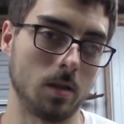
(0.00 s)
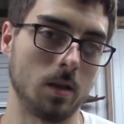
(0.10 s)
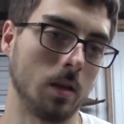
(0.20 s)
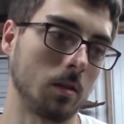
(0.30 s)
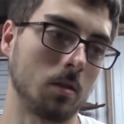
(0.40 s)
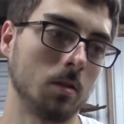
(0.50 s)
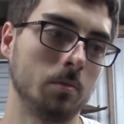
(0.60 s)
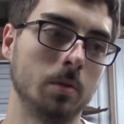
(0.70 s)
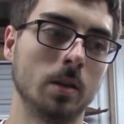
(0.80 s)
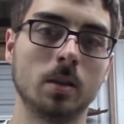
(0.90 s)
it
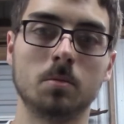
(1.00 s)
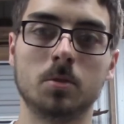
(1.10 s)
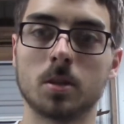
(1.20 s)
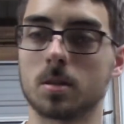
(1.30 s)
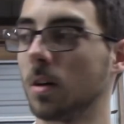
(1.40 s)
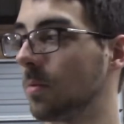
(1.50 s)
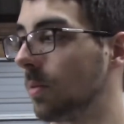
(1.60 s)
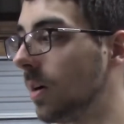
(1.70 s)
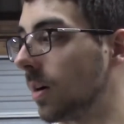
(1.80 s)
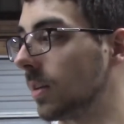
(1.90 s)
could be just
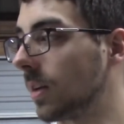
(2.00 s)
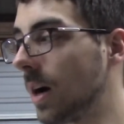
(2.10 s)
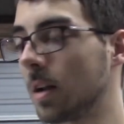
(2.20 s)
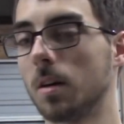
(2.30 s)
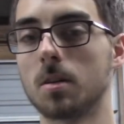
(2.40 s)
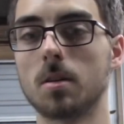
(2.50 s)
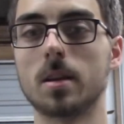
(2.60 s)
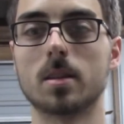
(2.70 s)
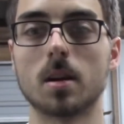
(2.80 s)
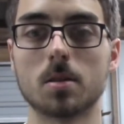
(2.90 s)
unplugged and kind of
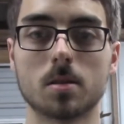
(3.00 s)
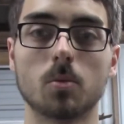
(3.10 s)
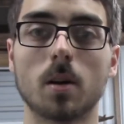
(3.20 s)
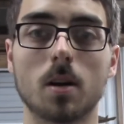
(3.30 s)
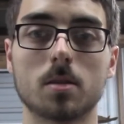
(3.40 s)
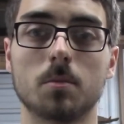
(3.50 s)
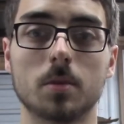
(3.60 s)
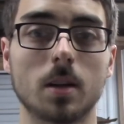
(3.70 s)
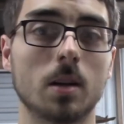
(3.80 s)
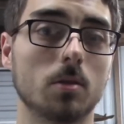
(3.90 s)
underneath there somewhere or
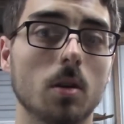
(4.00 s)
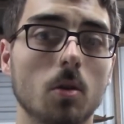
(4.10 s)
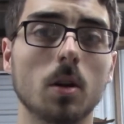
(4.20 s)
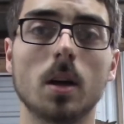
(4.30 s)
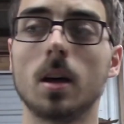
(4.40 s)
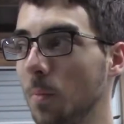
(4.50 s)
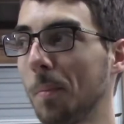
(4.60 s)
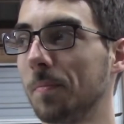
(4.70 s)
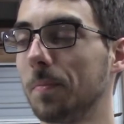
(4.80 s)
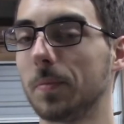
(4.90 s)
something. I don't know.
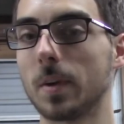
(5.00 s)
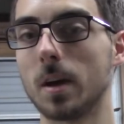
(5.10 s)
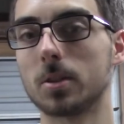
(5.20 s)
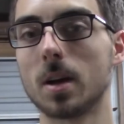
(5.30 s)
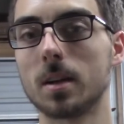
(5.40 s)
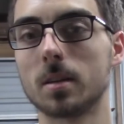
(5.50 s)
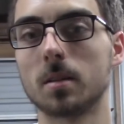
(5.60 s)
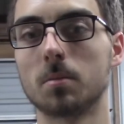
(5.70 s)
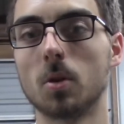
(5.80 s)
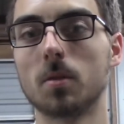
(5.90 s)
Now I tried
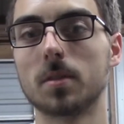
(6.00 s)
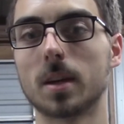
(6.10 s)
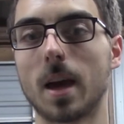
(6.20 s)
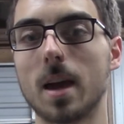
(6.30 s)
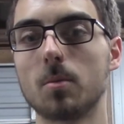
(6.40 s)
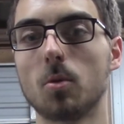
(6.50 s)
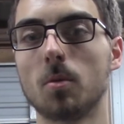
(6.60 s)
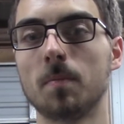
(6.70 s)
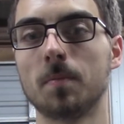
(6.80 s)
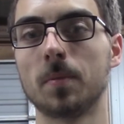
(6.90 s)
to move the
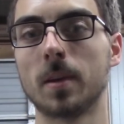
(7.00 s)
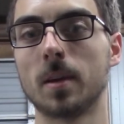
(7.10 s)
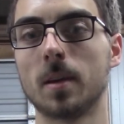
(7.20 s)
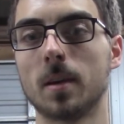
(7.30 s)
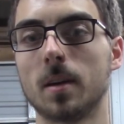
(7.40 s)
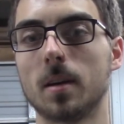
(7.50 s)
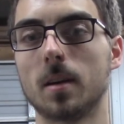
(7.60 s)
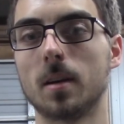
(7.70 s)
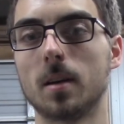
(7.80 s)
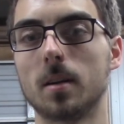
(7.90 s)
cable,
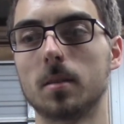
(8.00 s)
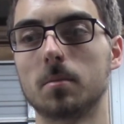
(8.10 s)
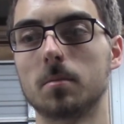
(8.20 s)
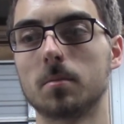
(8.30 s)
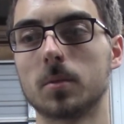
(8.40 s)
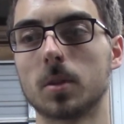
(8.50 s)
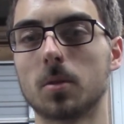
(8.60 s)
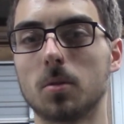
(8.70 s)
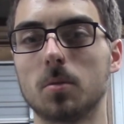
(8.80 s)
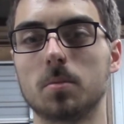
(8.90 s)
the
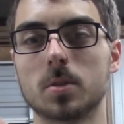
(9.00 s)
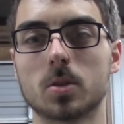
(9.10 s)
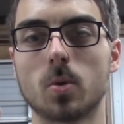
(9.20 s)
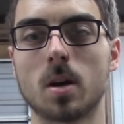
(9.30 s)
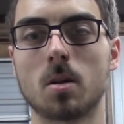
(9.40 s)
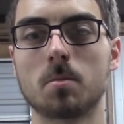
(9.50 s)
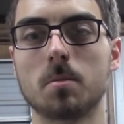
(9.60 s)
little square